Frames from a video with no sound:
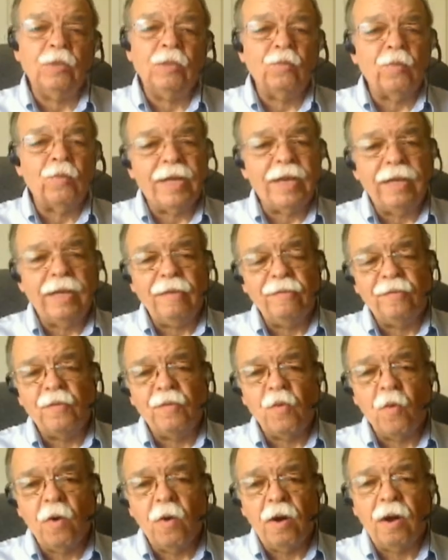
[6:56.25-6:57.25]
doing
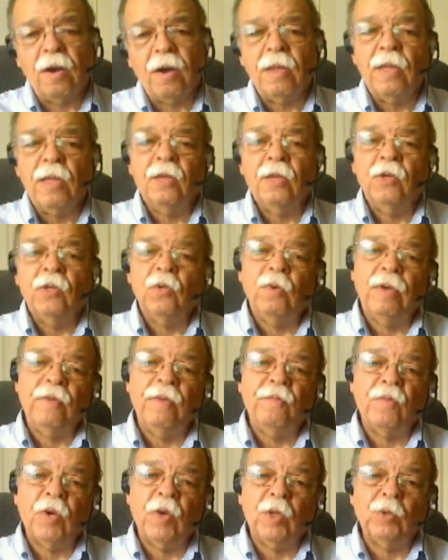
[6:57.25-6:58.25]
virtual training
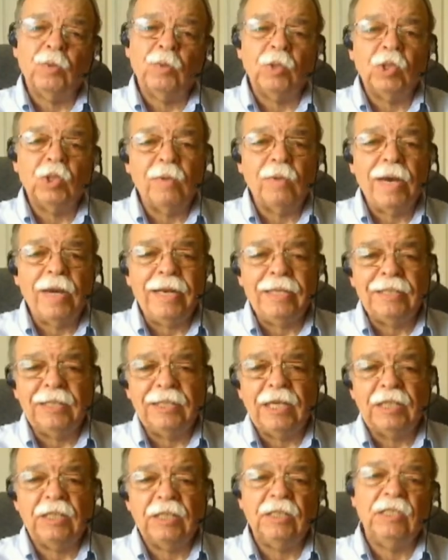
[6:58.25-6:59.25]
sessions that we call
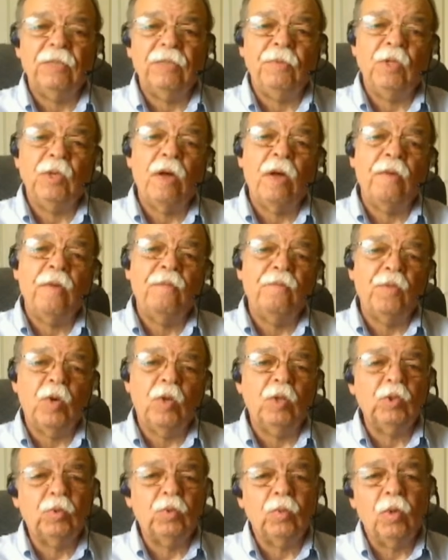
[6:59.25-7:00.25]
virtual training
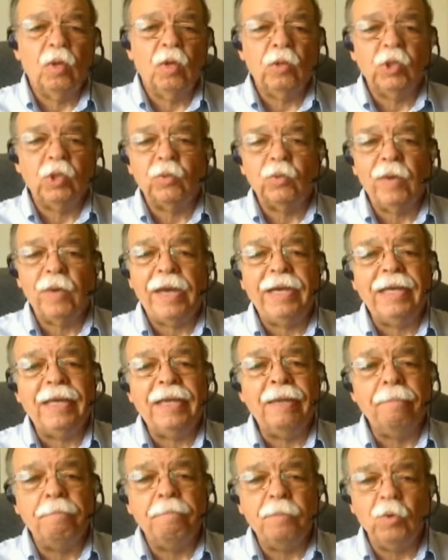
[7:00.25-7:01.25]
boot camps.
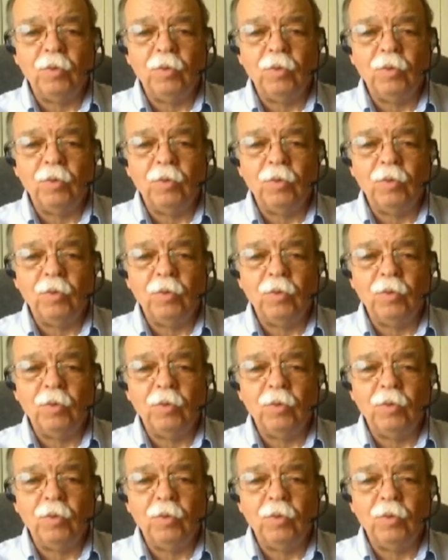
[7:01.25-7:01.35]
Now